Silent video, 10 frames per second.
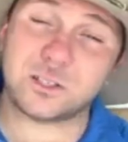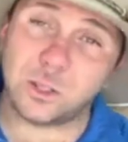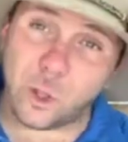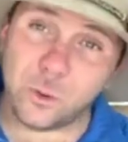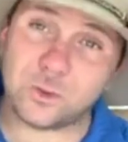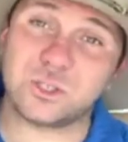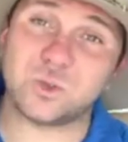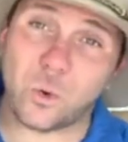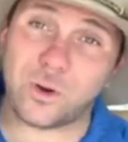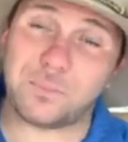low
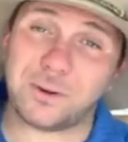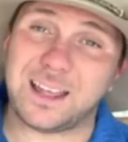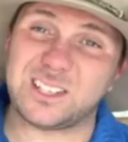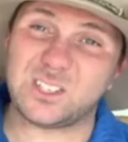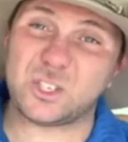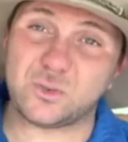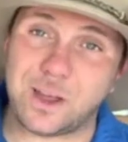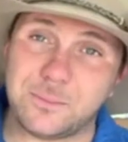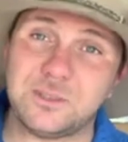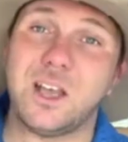story plants, the
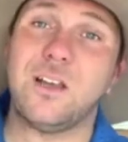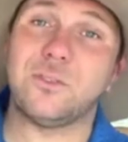shrubs,